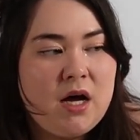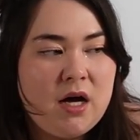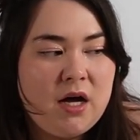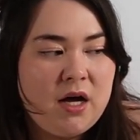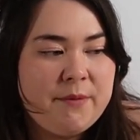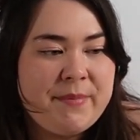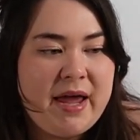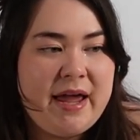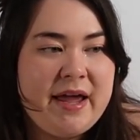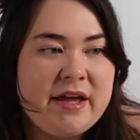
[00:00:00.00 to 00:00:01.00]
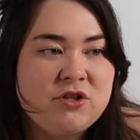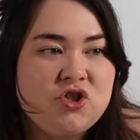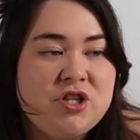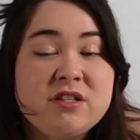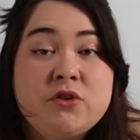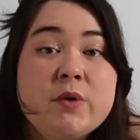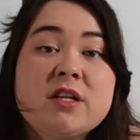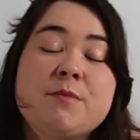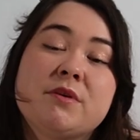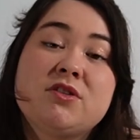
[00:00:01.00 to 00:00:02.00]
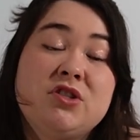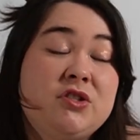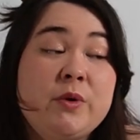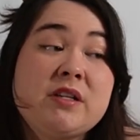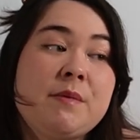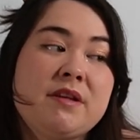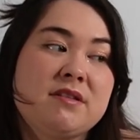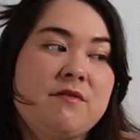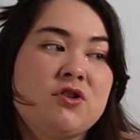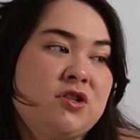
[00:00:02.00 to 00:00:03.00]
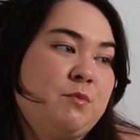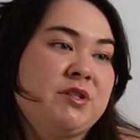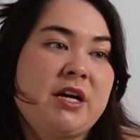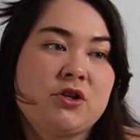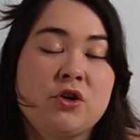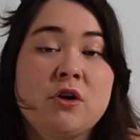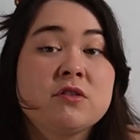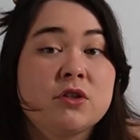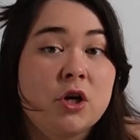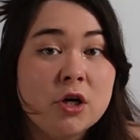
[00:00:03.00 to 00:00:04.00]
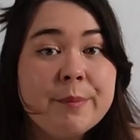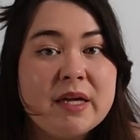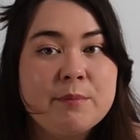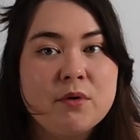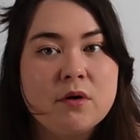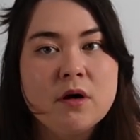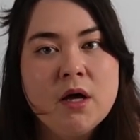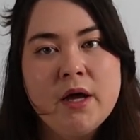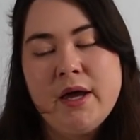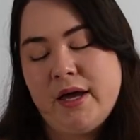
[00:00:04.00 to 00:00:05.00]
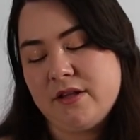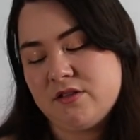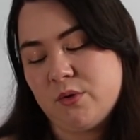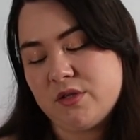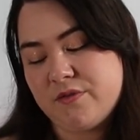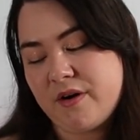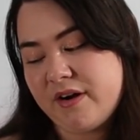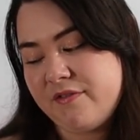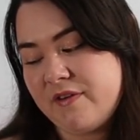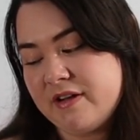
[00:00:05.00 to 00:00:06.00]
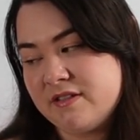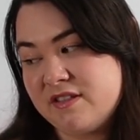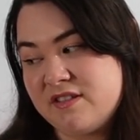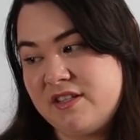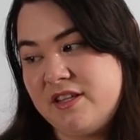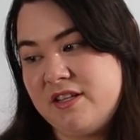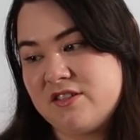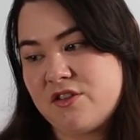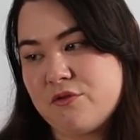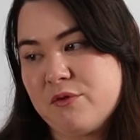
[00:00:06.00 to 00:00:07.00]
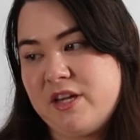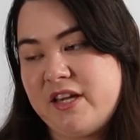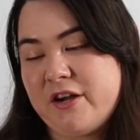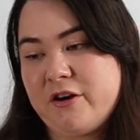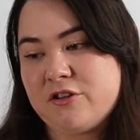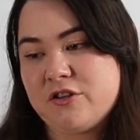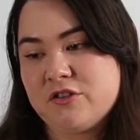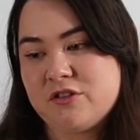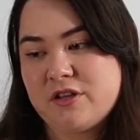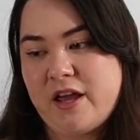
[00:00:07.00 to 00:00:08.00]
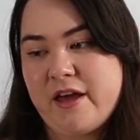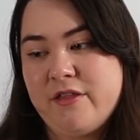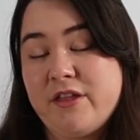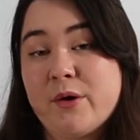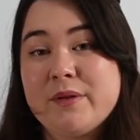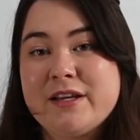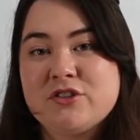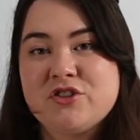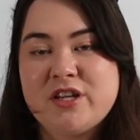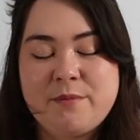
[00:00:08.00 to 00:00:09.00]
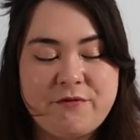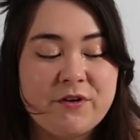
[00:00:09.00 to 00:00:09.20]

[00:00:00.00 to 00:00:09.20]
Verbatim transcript: Um, and she's doing it to, she's doing some of this stuff to just protect her girls and her people. And so it's very fun to see these three characters and their relationship.